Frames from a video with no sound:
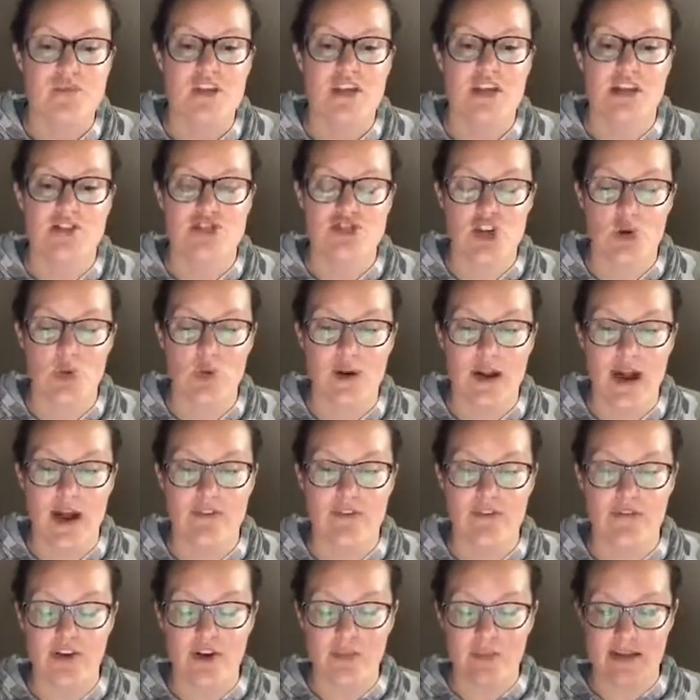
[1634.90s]
And so when I
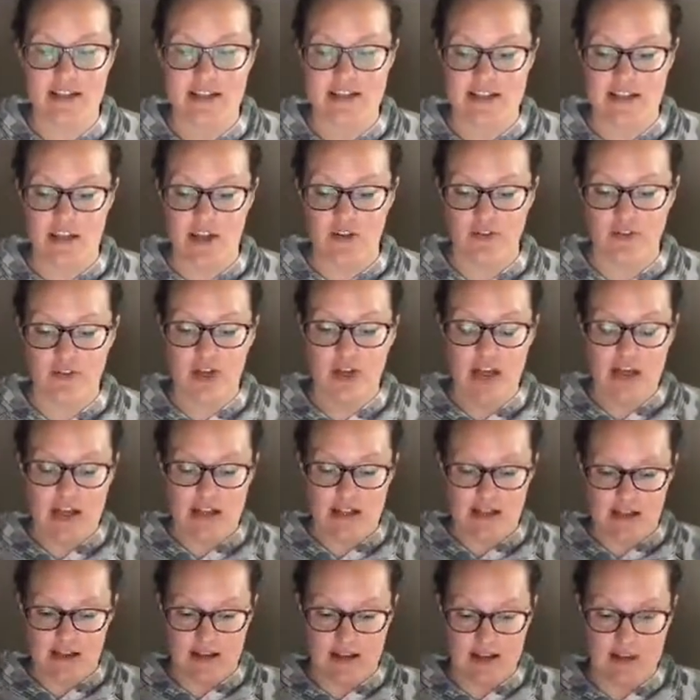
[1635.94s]
feel myself
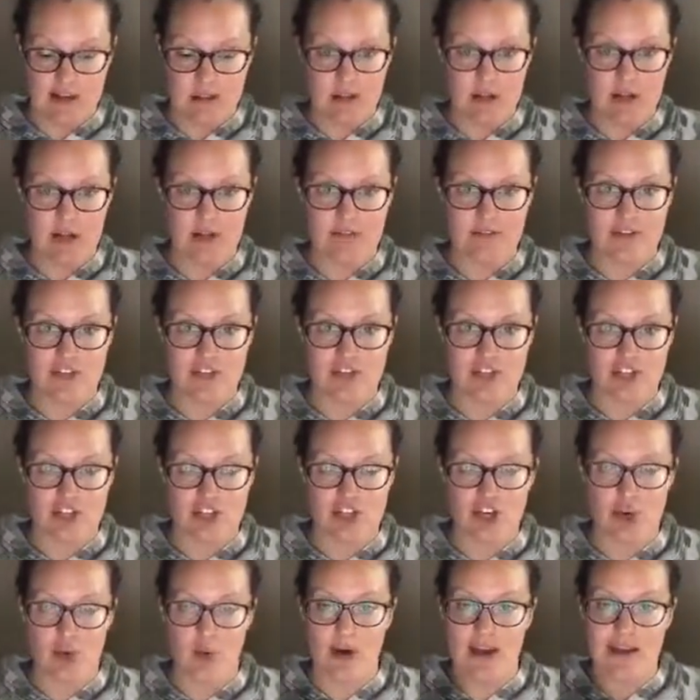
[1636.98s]
like in the middle of a shit
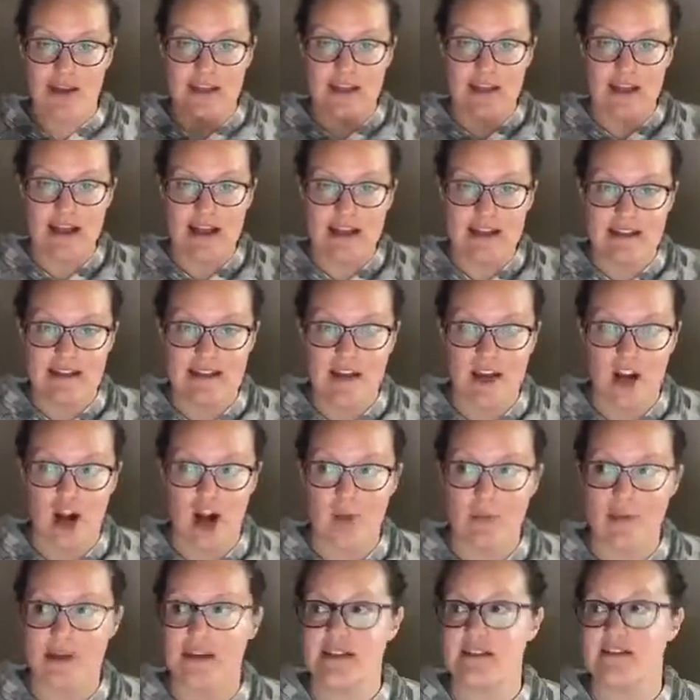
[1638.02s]
show and letting that
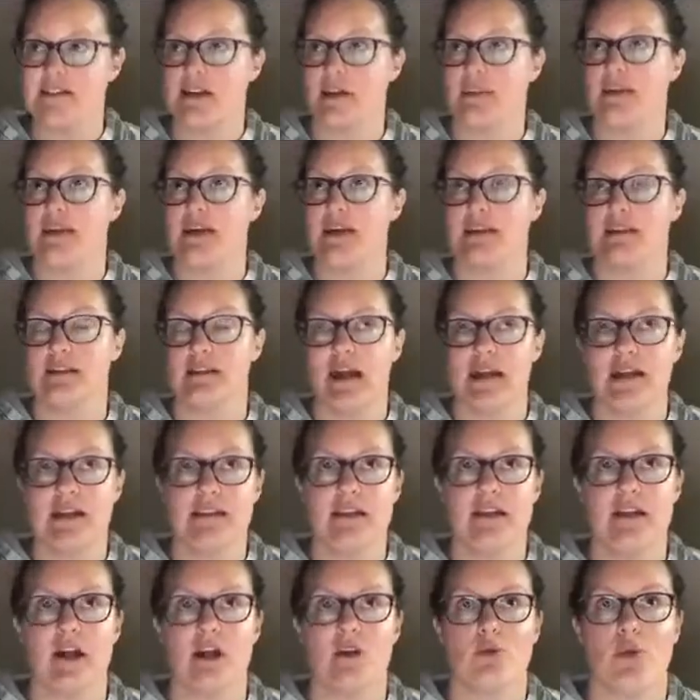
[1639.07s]
all mean something and letting
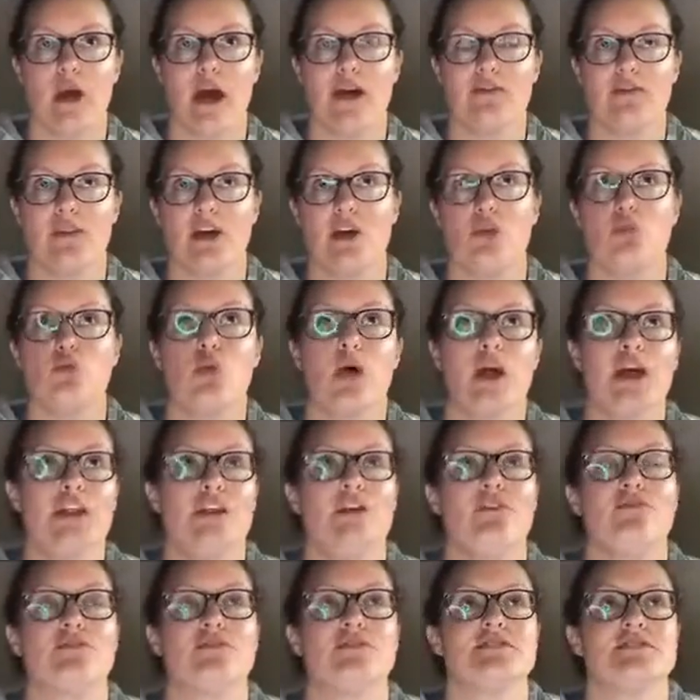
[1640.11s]
that unravel and
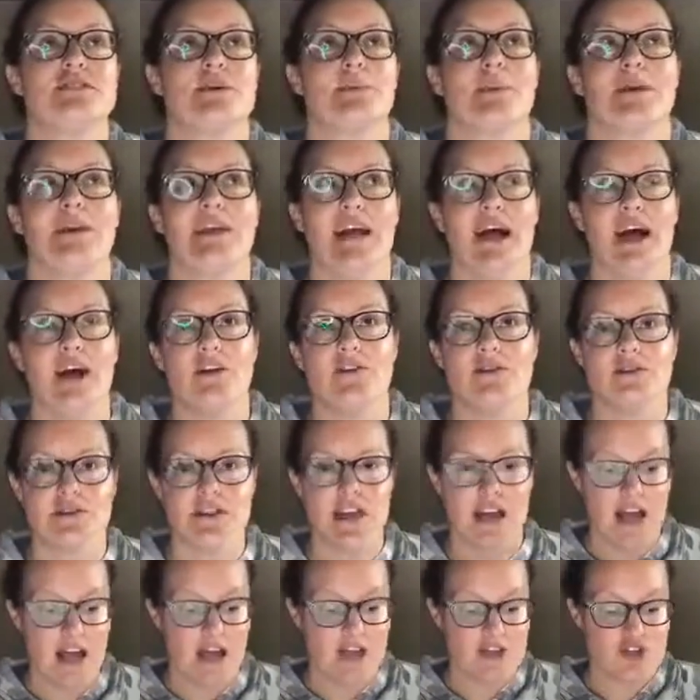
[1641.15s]
waiting for somebody else
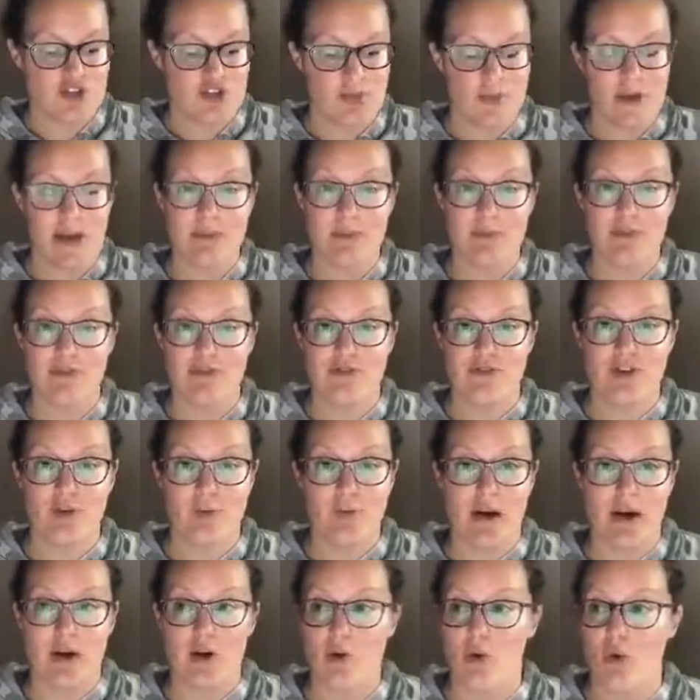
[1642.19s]
to make me feel
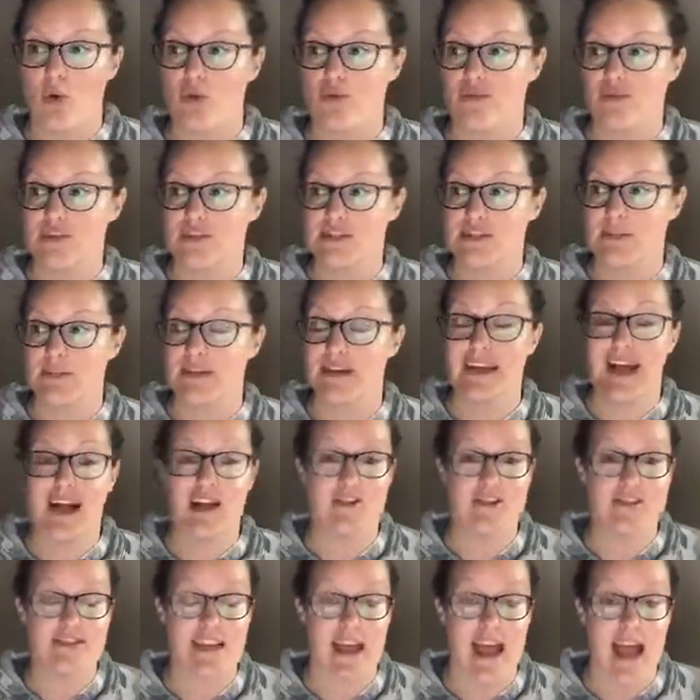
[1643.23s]
better or for something
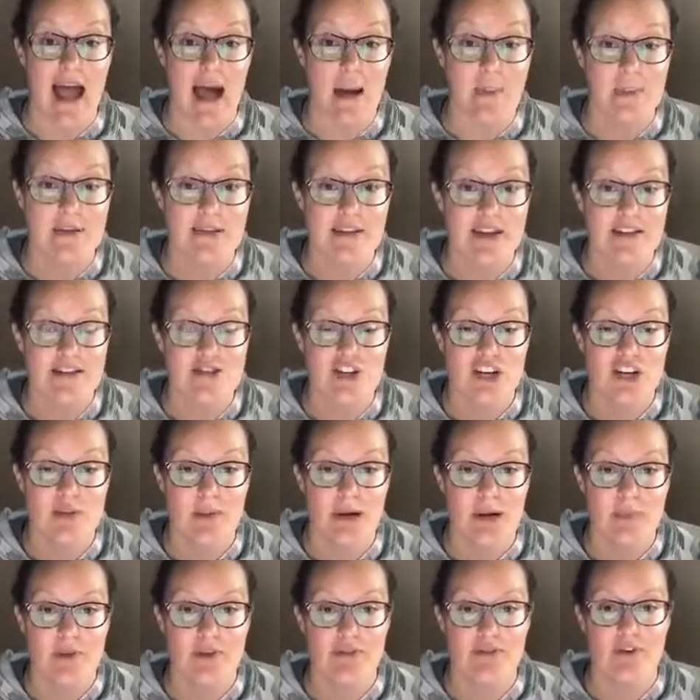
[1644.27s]
else to happen that's going to
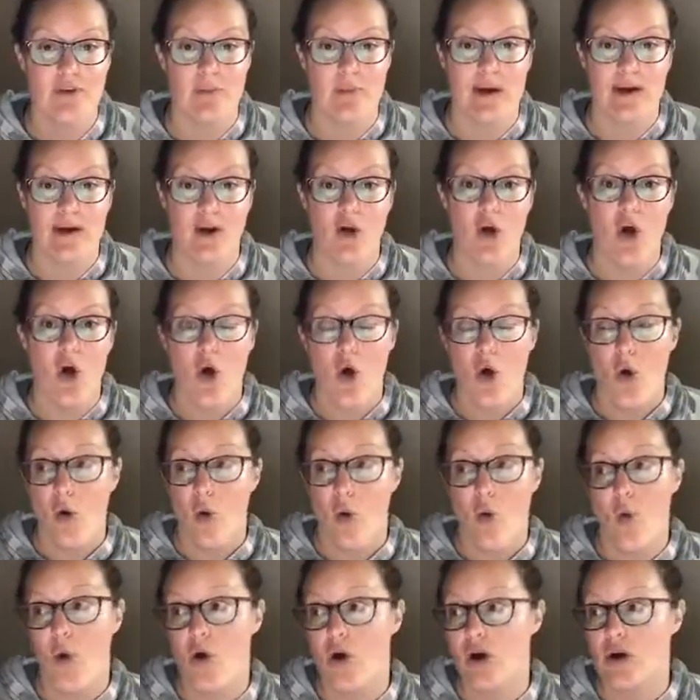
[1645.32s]
make me feel better
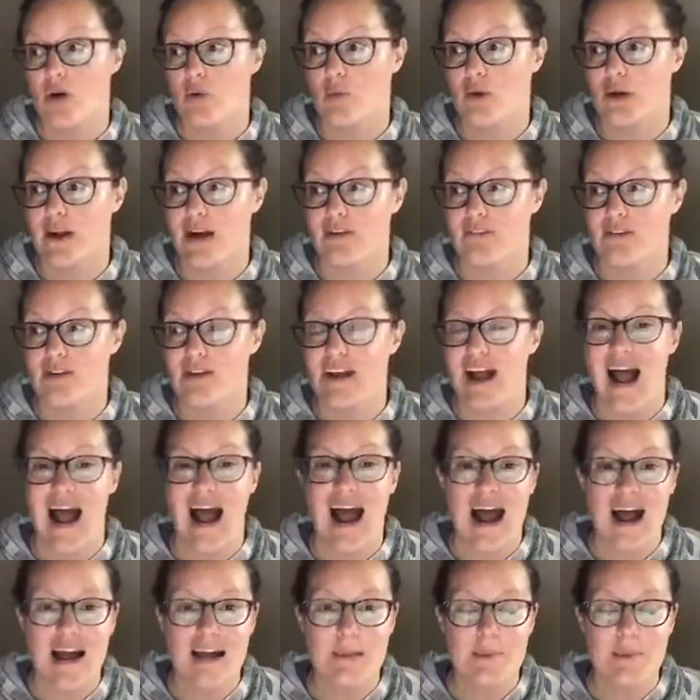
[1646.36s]
or whatever,
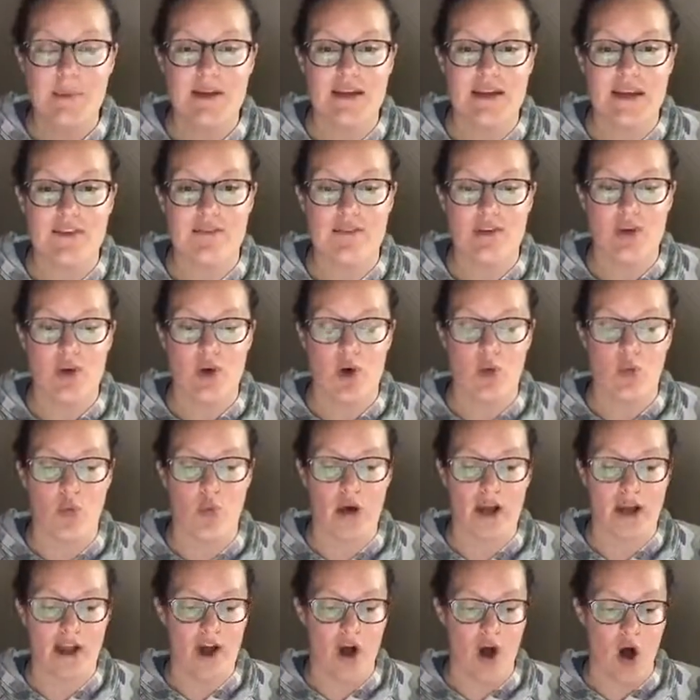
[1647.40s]
I'm giving
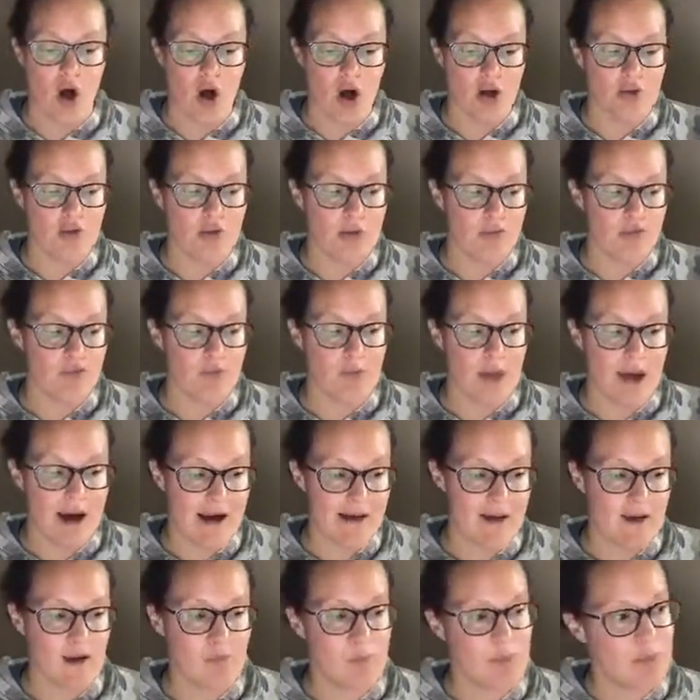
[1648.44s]
away all of
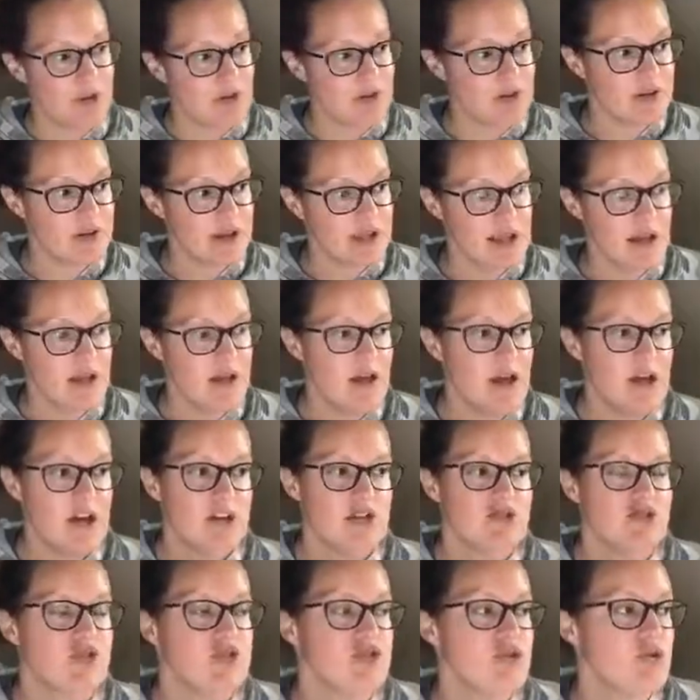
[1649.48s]
my ability
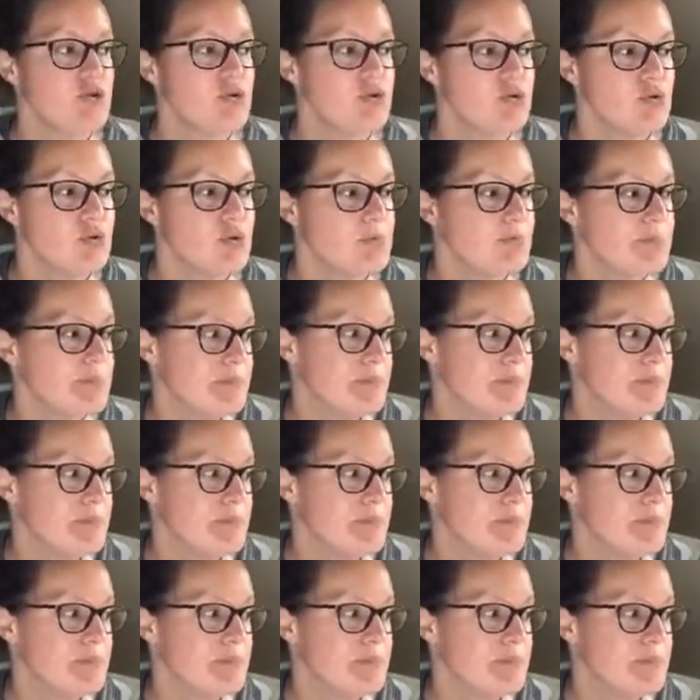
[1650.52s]
to